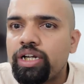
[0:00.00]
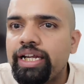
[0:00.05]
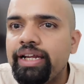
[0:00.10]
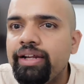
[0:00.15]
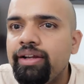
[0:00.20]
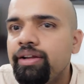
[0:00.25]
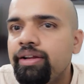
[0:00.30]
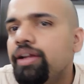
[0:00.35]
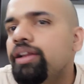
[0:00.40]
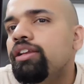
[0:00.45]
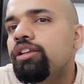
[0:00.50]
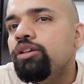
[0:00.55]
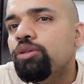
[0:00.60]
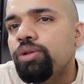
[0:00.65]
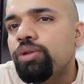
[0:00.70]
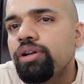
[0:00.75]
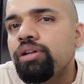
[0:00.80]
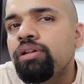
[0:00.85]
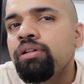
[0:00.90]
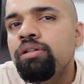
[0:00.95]
in
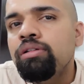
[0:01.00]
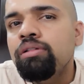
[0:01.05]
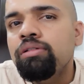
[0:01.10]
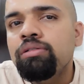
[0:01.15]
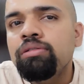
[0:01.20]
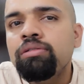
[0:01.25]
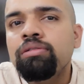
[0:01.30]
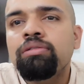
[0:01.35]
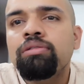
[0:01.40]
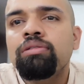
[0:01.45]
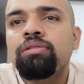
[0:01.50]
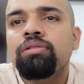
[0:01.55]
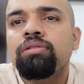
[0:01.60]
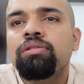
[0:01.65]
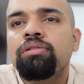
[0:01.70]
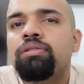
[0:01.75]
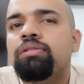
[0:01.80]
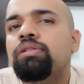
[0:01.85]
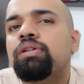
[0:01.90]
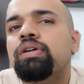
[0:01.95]
urine,
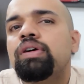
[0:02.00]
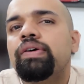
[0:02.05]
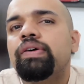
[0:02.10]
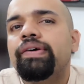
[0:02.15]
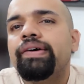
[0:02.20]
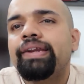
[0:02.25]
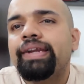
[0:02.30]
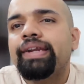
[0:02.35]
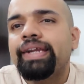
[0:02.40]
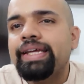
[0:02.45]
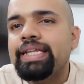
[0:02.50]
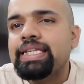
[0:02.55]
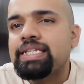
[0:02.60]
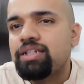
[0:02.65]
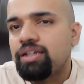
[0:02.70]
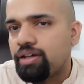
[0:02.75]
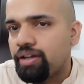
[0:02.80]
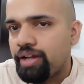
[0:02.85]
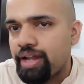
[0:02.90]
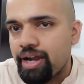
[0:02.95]
raised
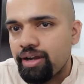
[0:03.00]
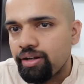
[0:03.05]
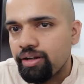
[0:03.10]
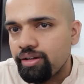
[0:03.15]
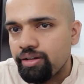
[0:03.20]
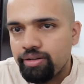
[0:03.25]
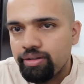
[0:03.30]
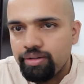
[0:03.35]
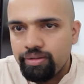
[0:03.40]
creatinine.